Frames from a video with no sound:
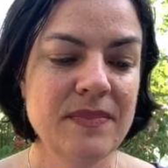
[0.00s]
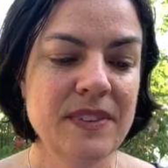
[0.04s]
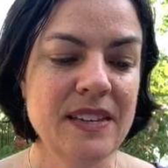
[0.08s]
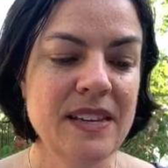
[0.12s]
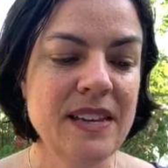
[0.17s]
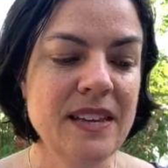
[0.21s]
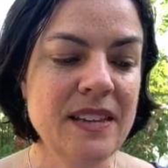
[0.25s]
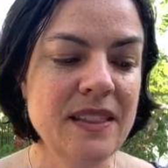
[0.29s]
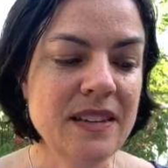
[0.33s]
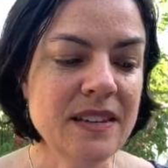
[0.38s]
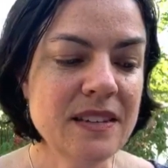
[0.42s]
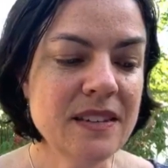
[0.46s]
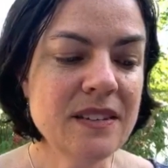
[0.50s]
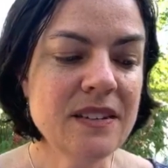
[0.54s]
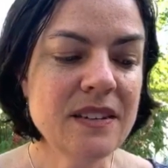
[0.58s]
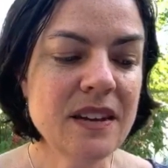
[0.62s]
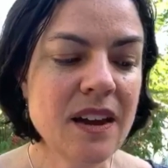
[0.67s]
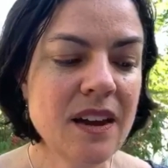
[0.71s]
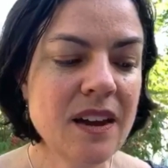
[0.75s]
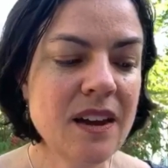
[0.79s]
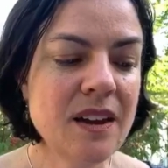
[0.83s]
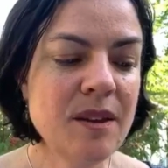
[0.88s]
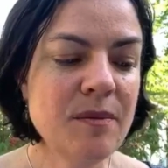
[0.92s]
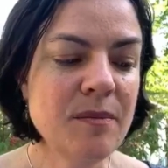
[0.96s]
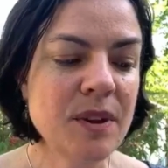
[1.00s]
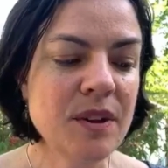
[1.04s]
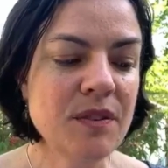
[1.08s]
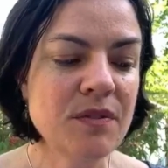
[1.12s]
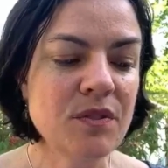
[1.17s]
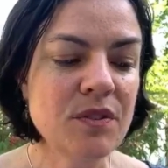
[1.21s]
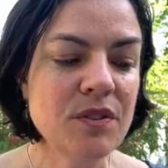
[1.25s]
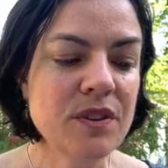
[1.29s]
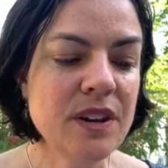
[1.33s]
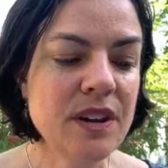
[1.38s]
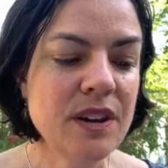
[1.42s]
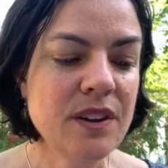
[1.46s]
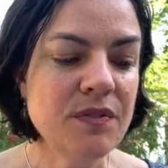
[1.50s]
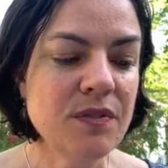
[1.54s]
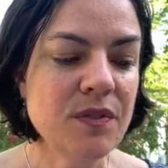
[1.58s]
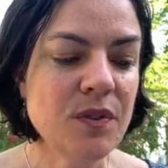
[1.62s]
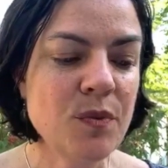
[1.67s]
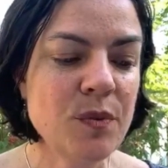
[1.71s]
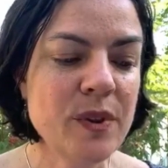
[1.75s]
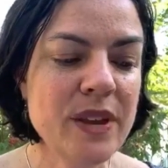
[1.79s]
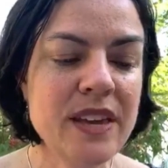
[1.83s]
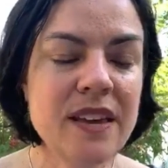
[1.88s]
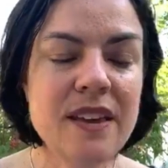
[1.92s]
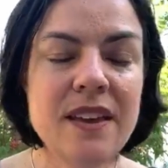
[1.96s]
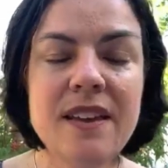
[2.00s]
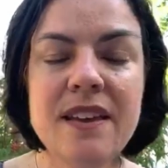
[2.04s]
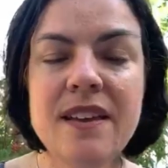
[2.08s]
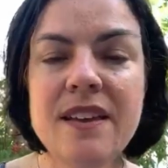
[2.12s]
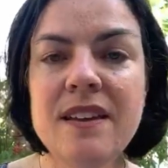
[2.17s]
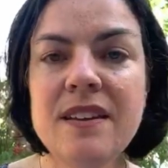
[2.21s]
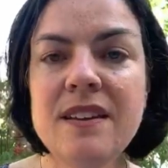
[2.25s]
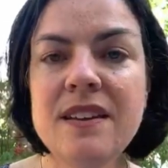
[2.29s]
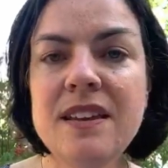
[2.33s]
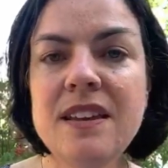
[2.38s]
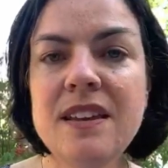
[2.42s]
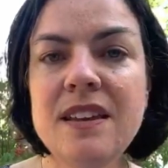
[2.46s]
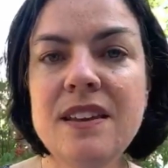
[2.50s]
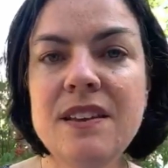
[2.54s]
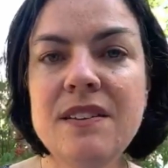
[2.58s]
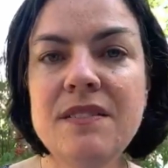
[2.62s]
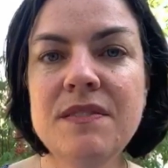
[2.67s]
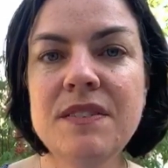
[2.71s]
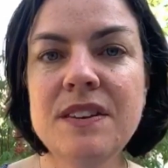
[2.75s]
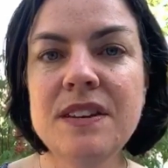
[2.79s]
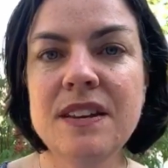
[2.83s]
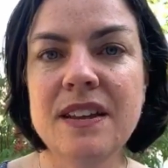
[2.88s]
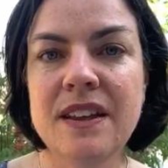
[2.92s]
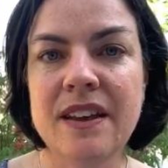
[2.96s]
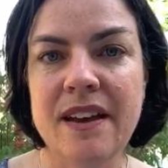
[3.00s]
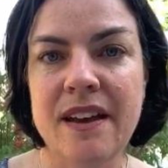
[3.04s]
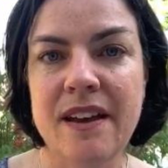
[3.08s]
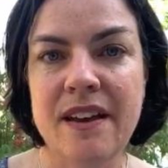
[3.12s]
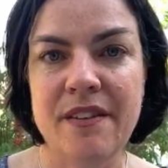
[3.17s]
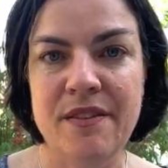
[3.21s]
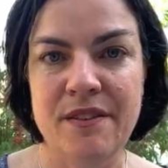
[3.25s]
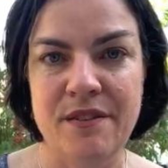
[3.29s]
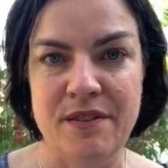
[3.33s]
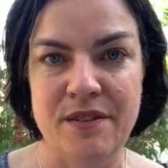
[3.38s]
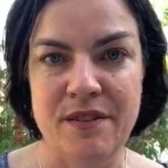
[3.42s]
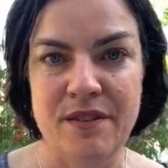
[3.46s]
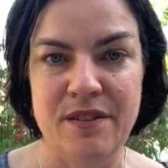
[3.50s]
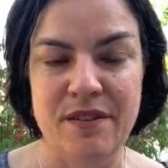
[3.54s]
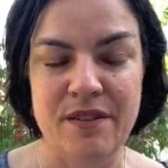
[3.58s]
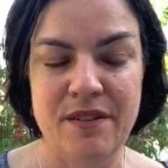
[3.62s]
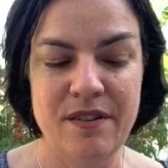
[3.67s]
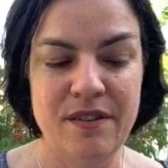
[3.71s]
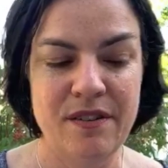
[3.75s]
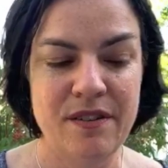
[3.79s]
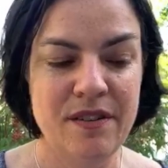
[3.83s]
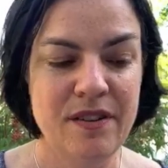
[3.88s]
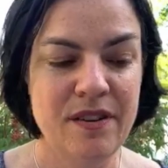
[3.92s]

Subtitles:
In this time of grief, we can't even gather